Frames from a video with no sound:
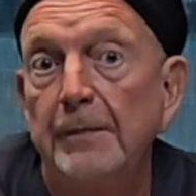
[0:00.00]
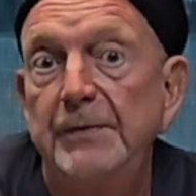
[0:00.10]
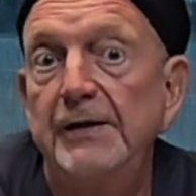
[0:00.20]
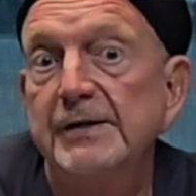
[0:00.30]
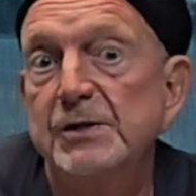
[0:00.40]

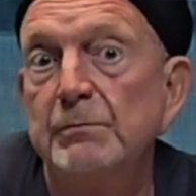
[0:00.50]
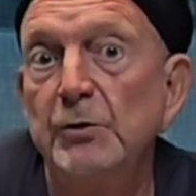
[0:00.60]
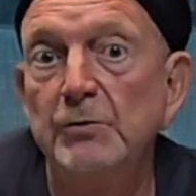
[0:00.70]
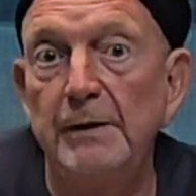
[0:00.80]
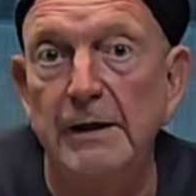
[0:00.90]
This
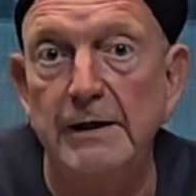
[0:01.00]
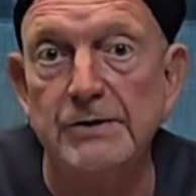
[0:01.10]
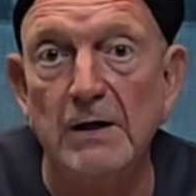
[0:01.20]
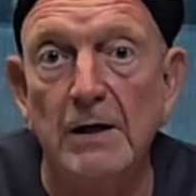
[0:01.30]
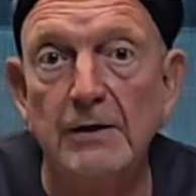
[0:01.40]
movement
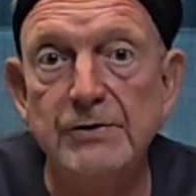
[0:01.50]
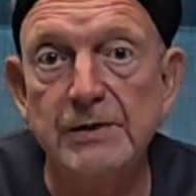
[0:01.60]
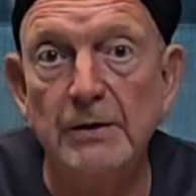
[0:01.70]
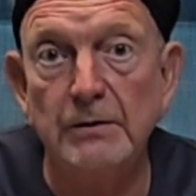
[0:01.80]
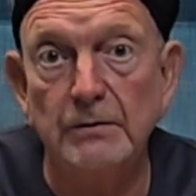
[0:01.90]
is
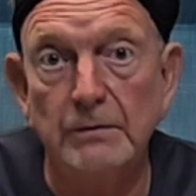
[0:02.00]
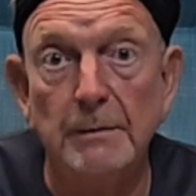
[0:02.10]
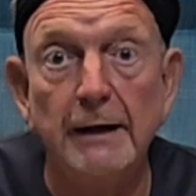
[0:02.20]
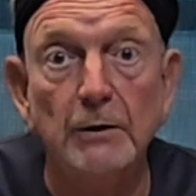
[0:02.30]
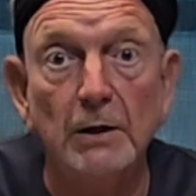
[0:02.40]
also, the
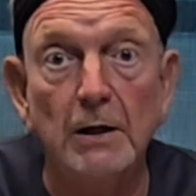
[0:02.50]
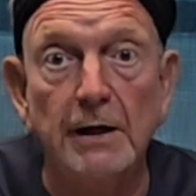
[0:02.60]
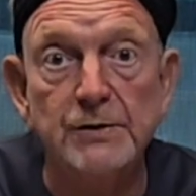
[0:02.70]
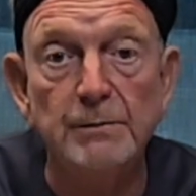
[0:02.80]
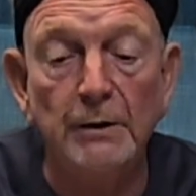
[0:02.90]

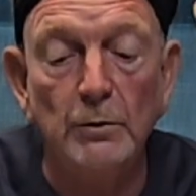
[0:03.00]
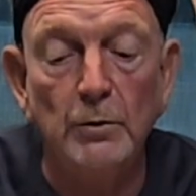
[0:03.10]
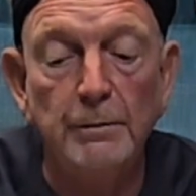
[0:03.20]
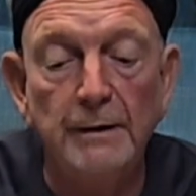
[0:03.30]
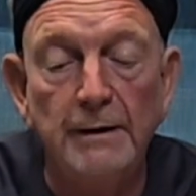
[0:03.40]
microcosmic
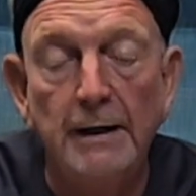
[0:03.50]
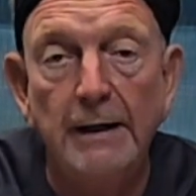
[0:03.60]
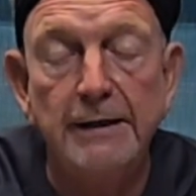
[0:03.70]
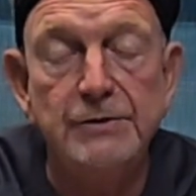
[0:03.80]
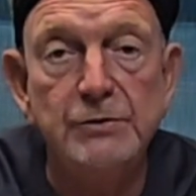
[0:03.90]
orbit,
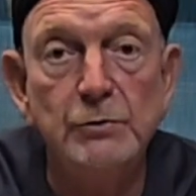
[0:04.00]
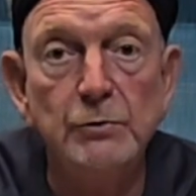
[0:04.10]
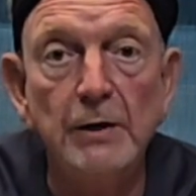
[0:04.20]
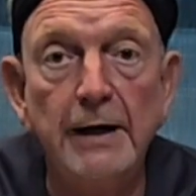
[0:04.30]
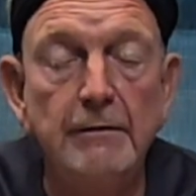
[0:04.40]
is
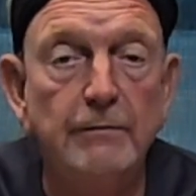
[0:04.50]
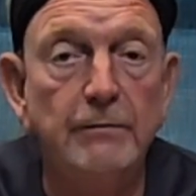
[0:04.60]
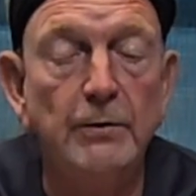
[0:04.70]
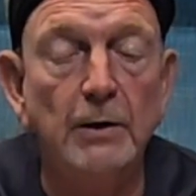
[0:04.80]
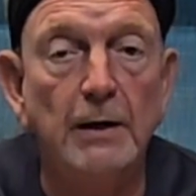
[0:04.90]
great
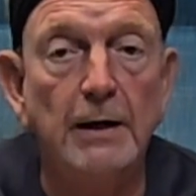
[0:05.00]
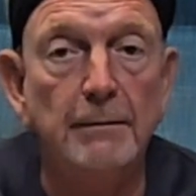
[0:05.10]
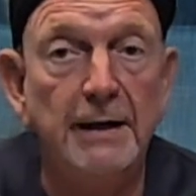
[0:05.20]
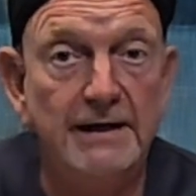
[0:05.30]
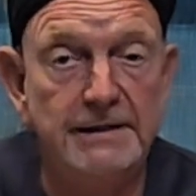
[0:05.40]
for a
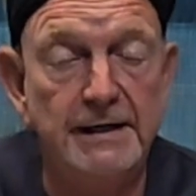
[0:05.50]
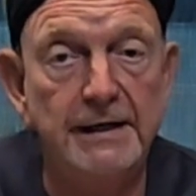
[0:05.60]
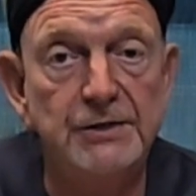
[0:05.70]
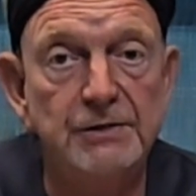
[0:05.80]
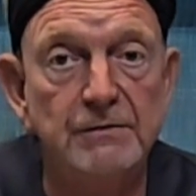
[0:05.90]

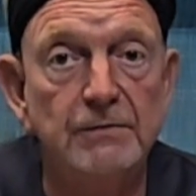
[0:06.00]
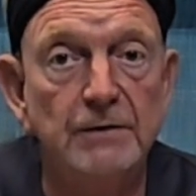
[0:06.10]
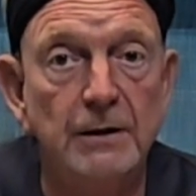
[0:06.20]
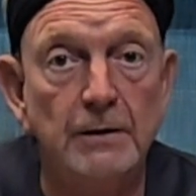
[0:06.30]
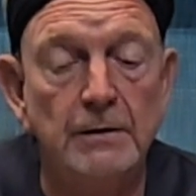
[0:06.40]
meditation
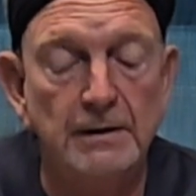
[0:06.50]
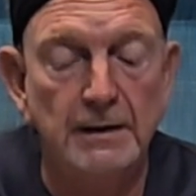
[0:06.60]
flow.